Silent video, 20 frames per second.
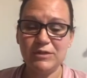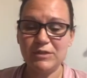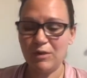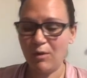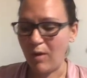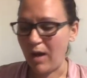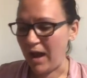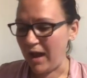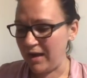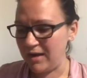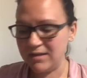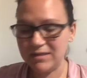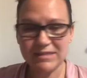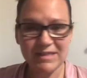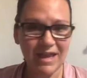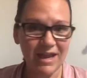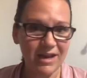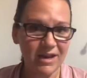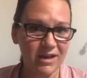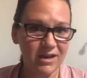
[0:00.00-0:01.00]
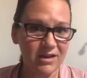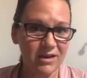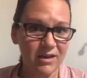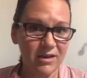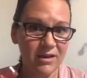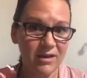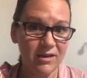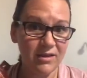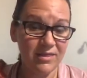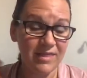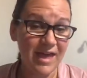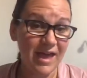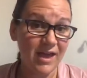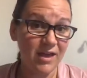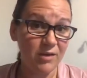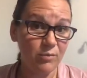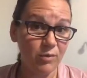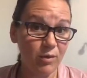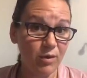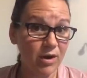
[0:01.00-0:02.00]
So I decided
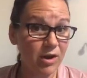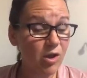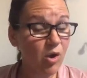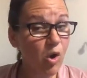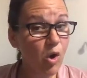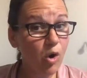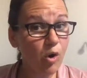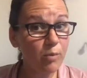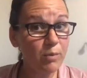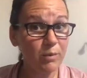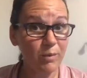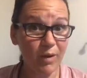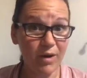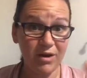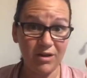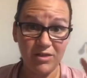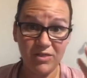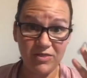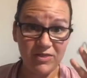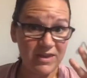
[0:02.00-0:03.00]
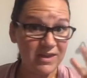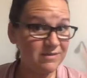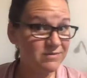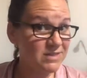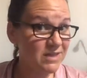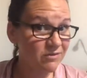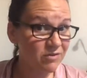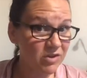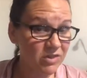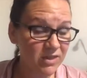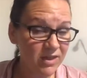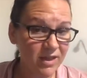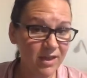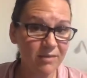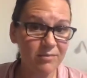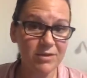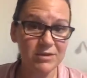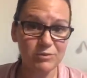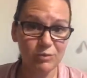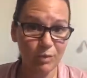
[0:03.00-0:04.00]
that we were going to go home and we were going to thieves everything
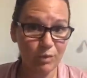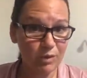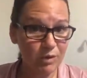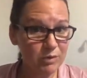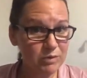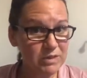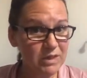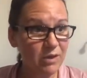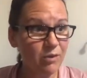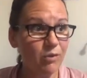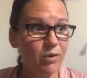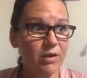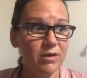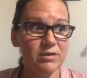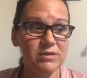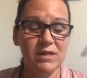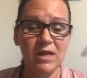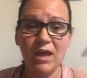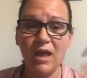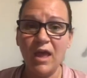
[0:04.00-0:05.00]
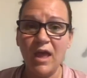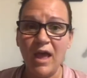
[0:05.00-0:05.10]
up because we were using oils.